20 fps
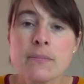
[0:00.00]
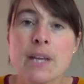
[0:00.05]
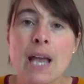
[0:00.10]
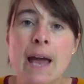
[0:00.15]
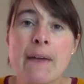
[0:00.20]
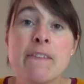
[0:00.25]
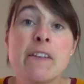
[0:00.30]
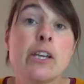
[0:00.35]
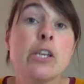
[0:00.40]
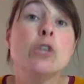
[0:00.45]

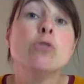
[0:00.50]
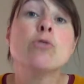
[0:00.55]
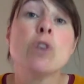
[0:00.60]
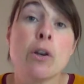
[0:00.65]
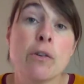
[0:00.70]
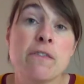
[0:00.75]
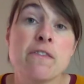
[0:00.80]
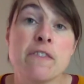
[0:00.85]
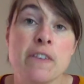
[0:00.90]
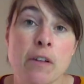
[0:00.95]
and that you
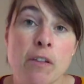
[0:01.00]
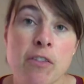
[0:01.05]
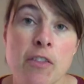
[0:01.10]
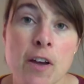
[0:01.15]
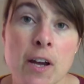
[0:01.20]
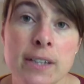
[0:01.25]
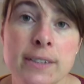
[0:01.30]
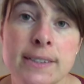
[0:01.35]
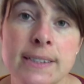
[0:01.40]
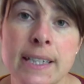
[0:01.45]
don't feel
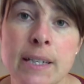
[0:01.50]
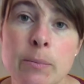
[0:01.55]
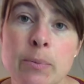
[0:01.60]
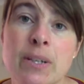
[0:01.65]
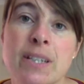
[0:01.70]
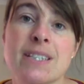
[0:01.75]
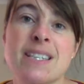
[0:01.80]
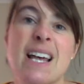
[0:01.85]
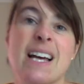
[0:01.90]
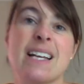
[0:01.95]
thirsty,
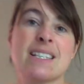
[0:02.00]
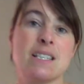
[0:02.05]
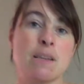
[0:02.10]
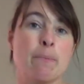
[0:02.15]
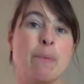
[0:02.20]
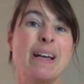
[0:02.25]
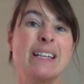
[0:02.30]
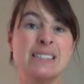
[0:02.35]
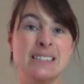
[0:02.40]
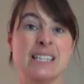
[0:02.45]
because that is the
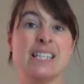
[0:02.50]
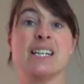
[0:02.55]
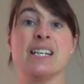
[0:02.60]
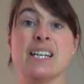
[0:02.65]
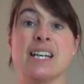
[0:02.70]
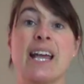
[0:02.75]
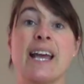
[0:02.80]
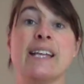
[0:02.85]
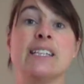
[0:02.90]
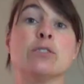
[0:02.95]
best
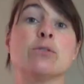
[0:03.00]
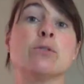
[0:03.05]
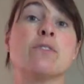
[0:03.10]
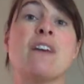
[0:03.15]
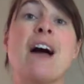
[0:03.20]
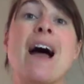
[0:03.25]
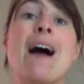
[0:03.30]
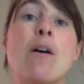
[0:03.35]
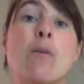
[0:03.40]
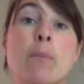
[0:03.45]
indicator of
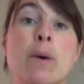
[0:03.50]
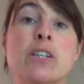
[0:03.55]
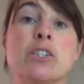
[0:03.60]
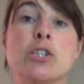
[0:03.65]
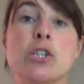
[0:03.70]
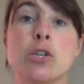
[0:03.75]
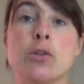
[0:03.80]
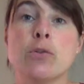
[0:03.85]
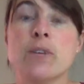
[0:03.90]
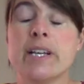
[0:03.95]
how
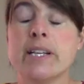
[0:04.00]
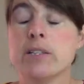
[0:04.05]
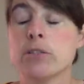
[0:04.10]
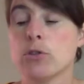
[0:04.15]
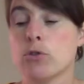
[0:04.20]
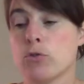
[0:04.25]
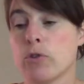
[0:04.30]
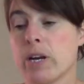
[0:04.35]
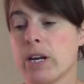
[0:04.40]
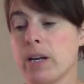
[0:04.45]
much you need to
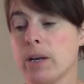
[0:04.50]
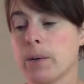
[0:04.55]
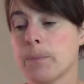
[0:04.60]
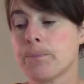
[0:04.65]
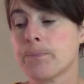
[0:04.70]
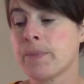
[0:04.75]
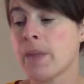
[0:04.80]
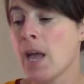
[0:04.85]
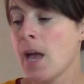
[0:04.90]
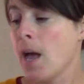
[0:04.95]
drink.
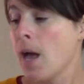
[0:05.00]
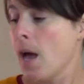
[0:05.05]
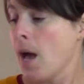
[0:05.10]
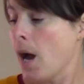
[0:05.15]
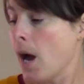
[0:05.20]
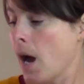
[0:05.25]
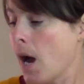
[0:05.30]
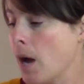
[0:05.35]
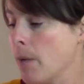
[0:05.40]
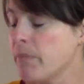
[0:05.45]

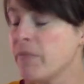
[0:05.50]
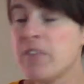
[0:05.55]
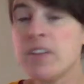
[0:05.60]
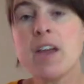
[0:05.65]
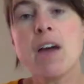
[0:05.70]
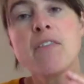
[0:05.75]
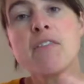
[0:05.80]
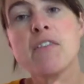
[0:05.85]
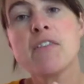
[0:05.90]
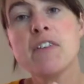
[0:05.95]
The
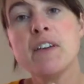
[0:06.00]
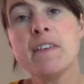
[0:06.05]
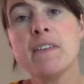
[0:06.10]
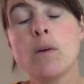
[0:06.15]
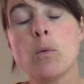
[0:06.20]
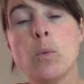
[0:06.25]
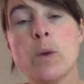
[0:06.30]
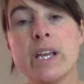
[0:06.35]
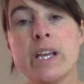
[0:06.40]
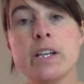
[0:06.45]
other thing
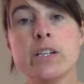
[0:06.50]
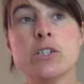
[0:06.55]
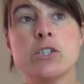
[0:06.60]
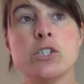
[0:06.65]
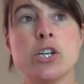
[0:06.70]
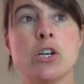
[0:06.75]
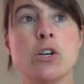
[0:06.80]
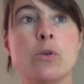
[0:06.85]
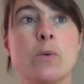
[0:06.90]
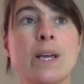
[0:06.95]
that we can
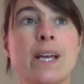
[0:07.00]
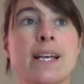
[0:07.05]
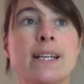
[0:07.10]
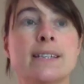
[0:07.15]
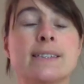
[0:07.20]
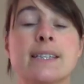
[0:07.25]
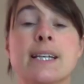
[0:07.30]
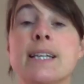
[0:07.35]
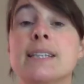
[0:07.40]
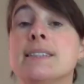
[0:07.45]
do
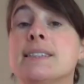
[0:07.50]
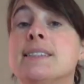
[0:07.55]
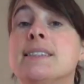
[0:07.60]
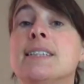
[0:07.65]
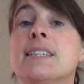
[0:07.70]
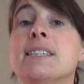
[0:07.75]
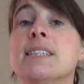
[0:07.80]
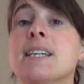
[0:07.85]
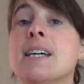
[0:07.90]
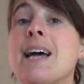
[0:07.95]
is
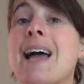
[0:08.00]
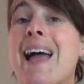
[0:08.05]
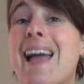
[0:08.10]
consider